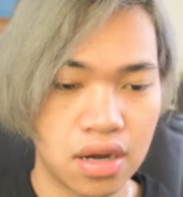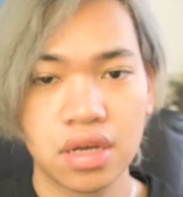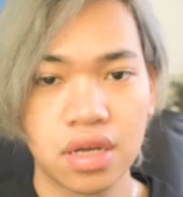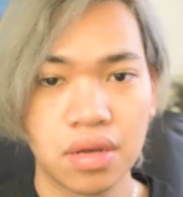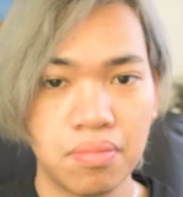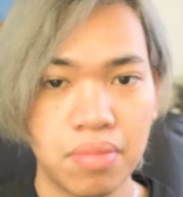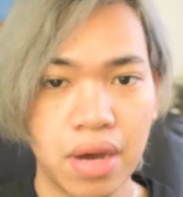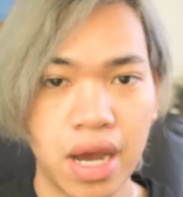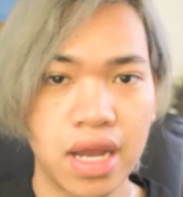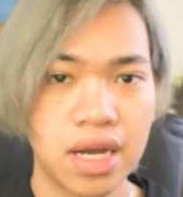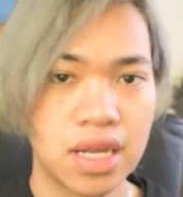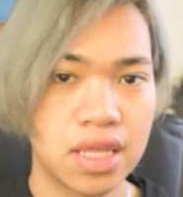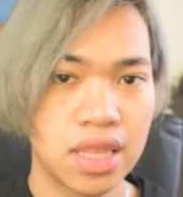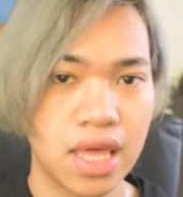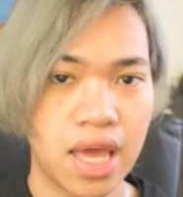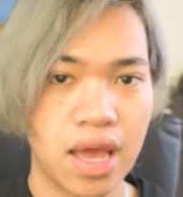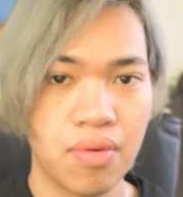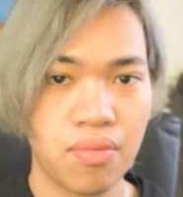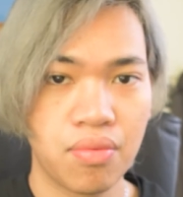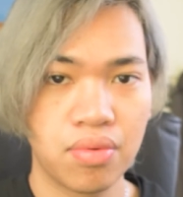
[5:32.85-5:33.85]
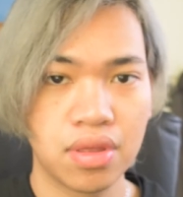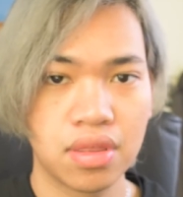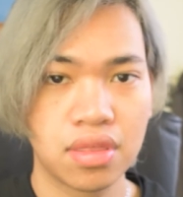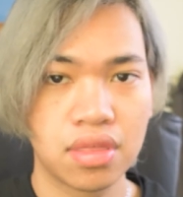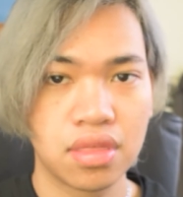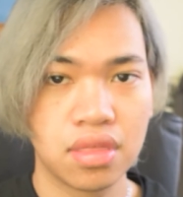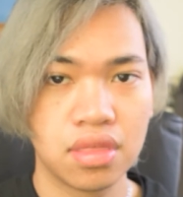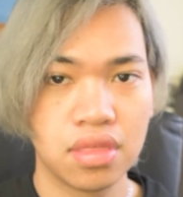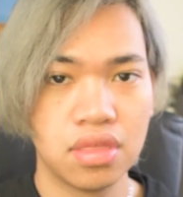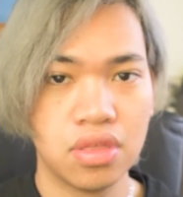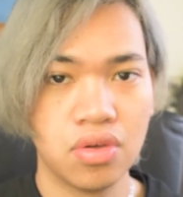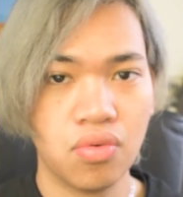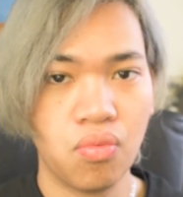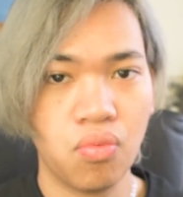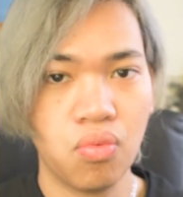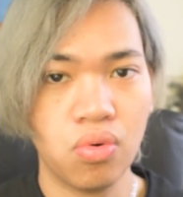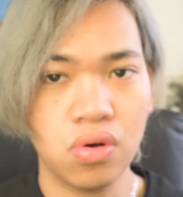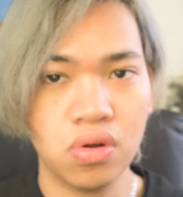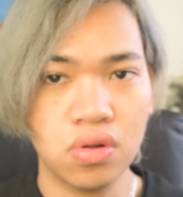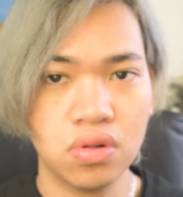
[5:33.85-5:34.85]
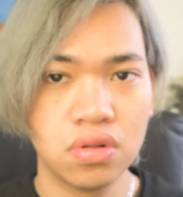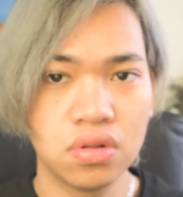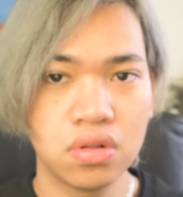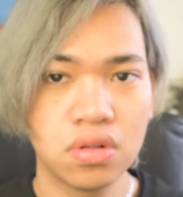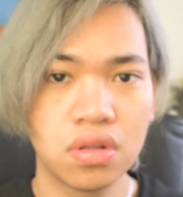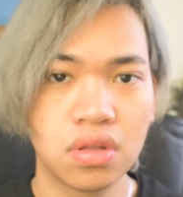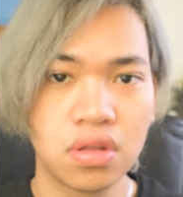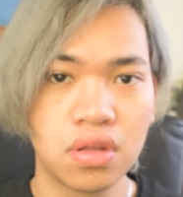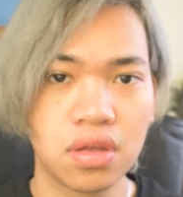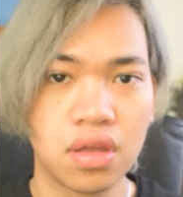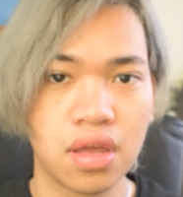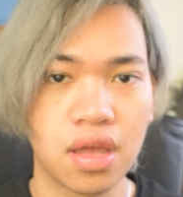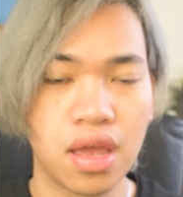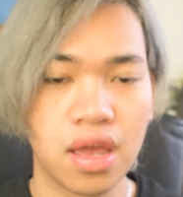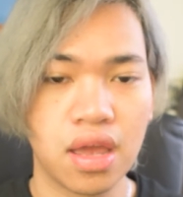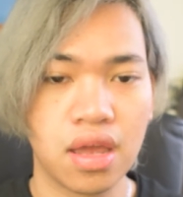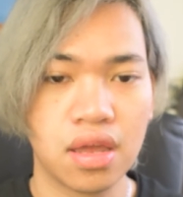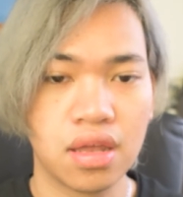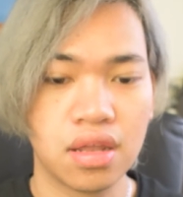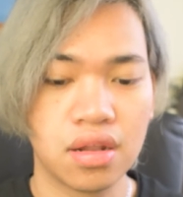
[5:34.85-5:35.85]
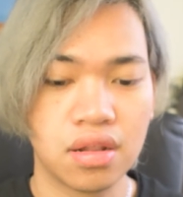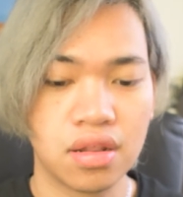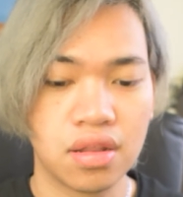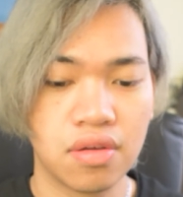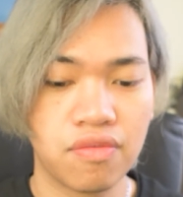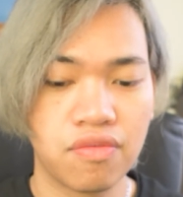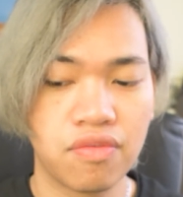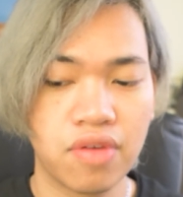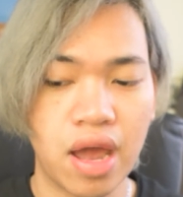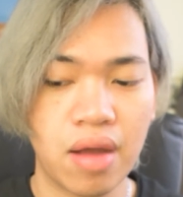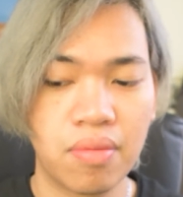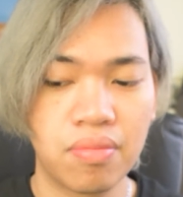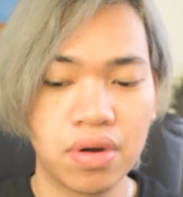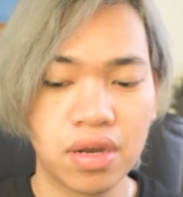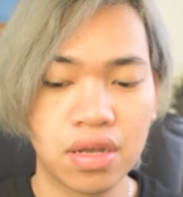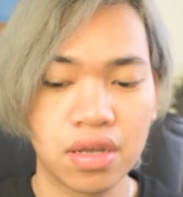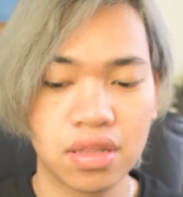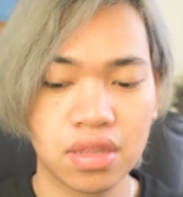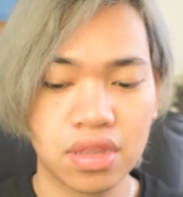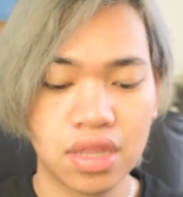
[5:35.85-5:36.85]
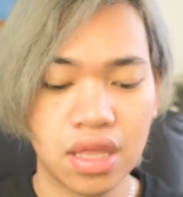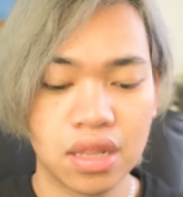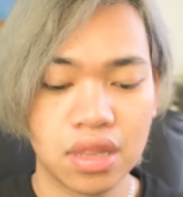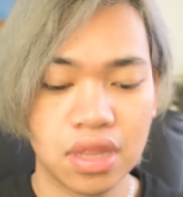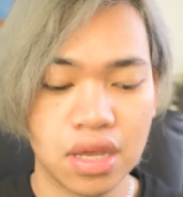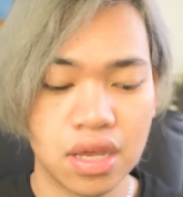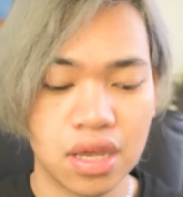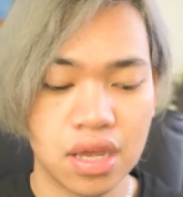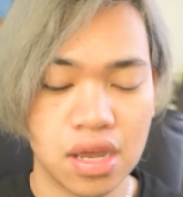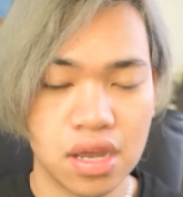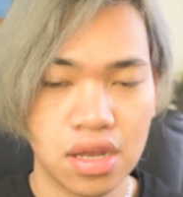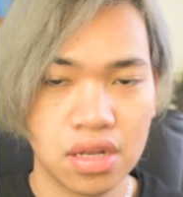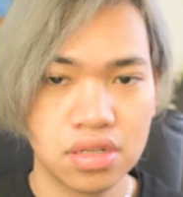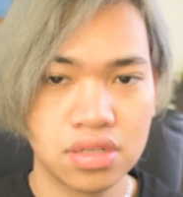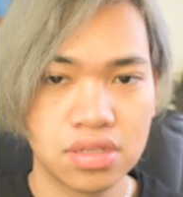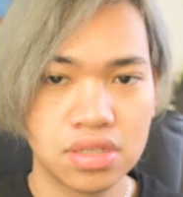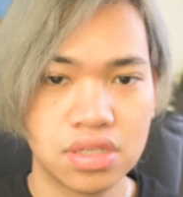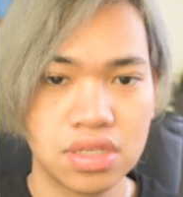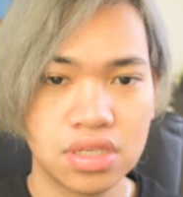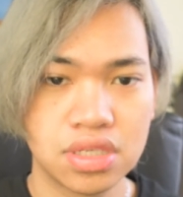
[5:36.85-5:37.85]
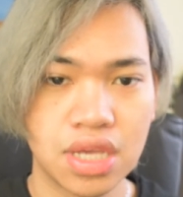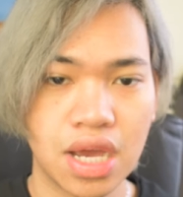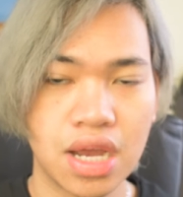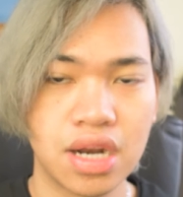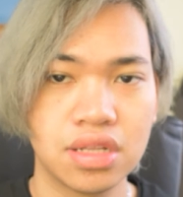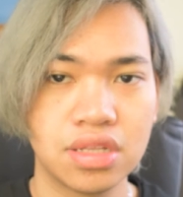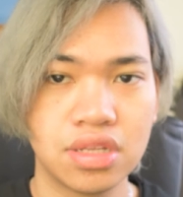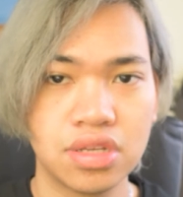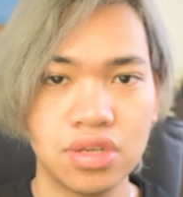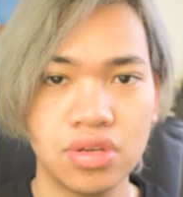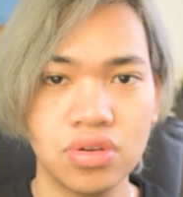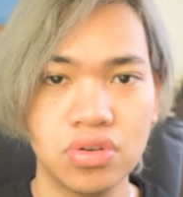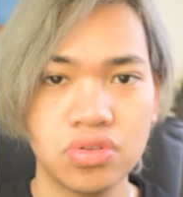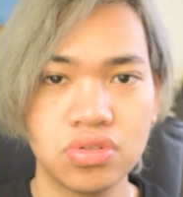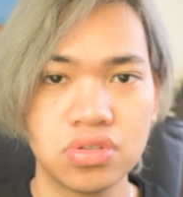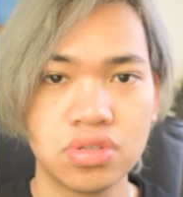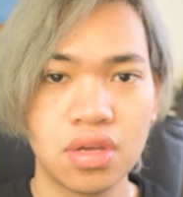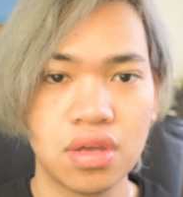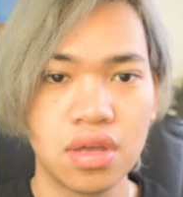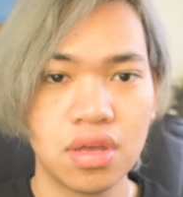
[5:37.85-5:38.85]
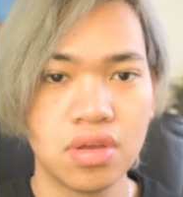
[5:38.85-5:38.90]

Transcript: Combining that with the wool and the fabric that they decided to use,